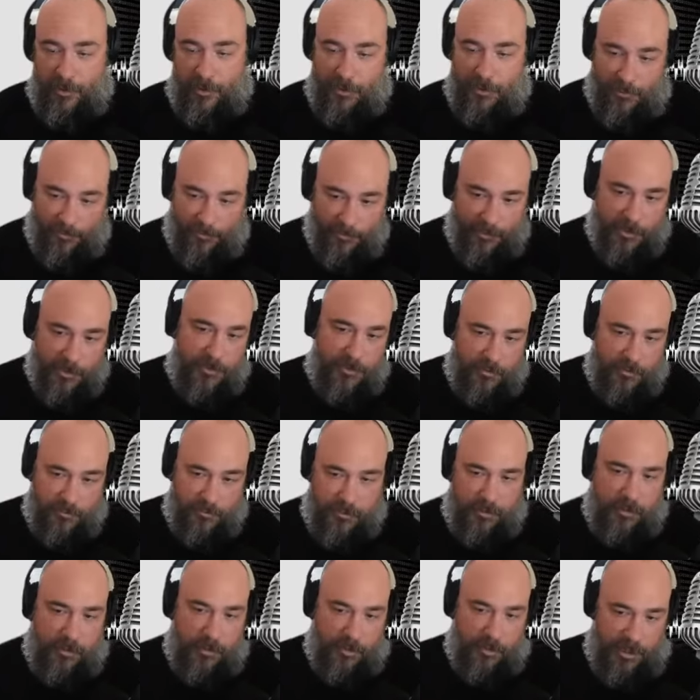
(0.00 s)
And at least
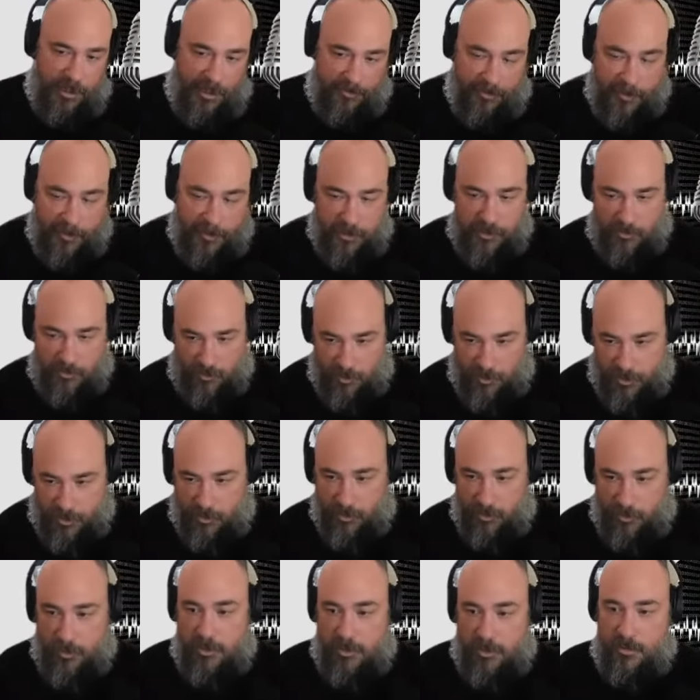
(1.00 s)
we're going to have these
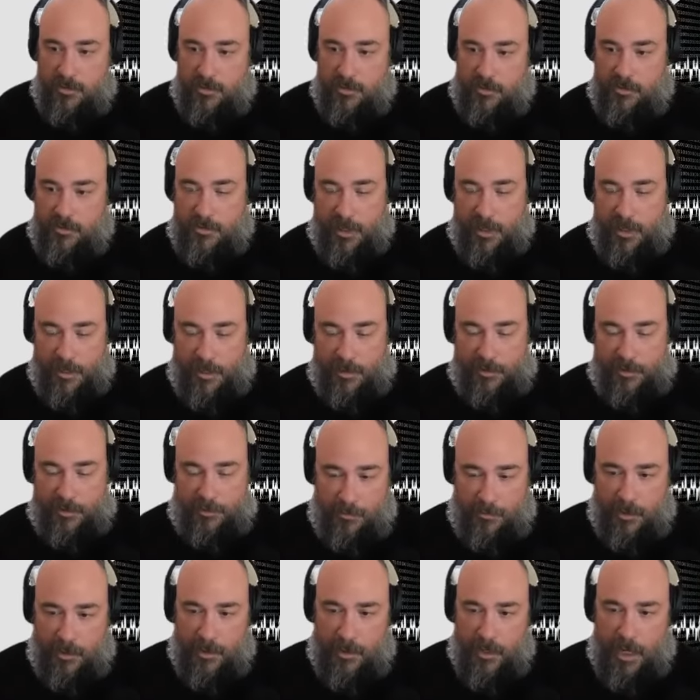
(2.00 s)
resources that I
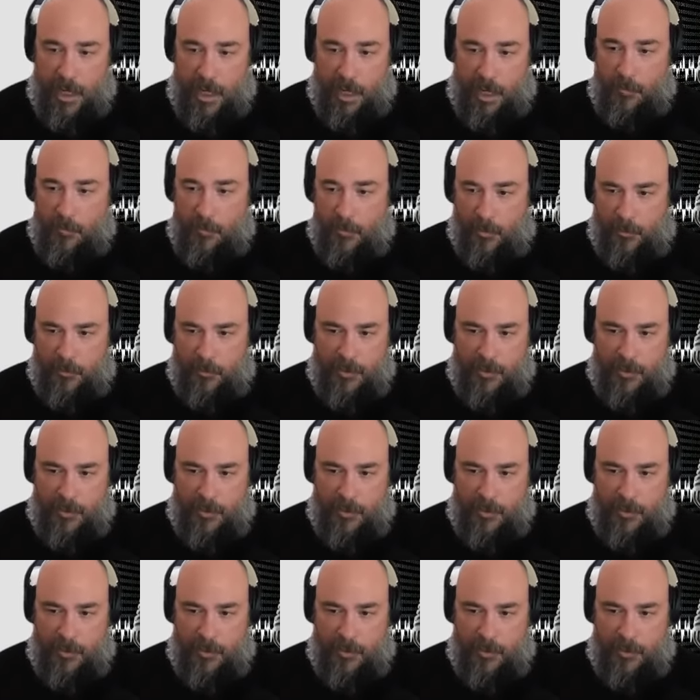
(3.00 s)
can help her.